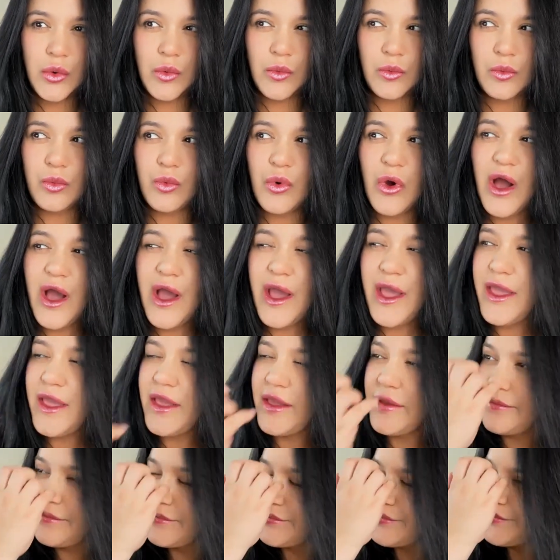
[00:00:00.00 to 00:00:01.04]

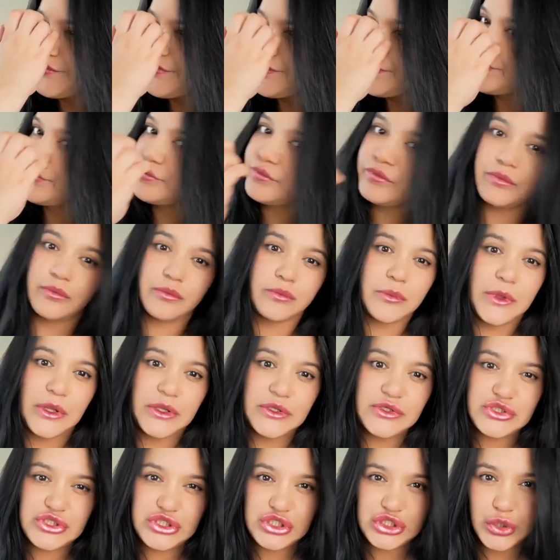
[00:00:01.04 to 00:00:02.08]
why
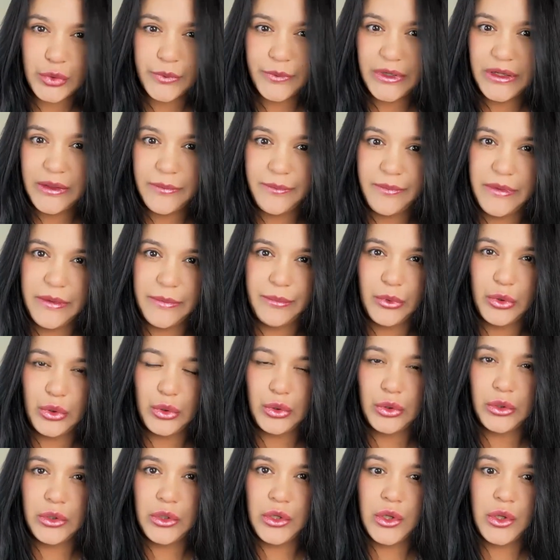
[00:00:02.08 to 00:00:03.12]
so many
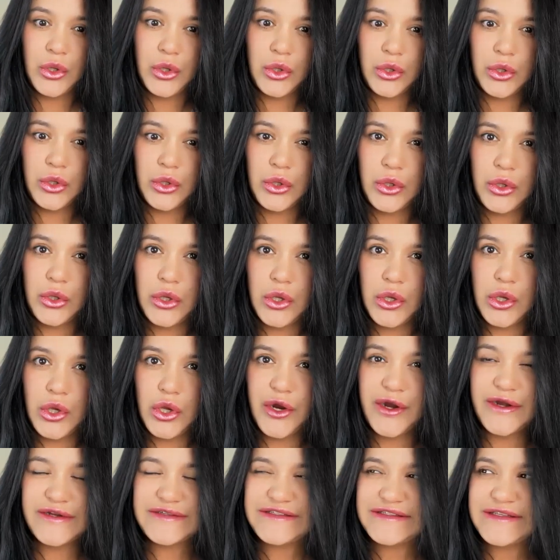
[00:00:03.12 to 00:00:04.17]
people
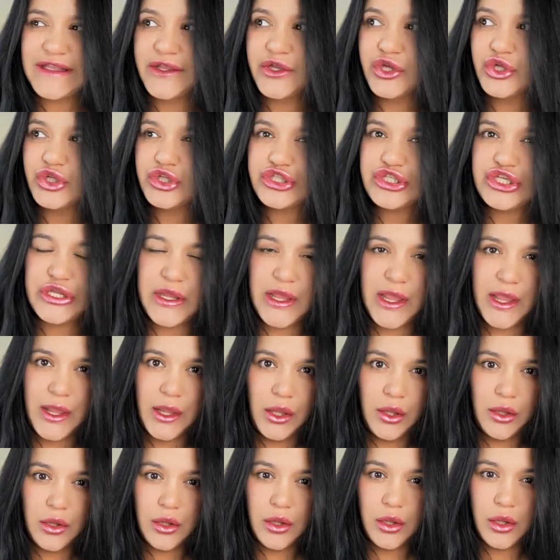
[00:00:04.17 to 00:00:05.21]
are single
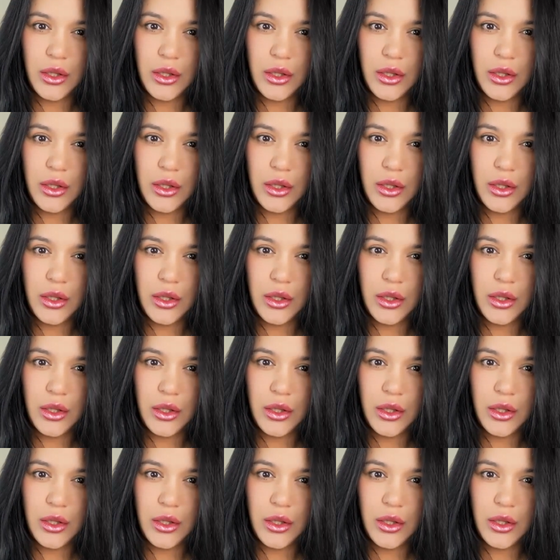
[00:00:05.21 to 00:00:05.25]
today?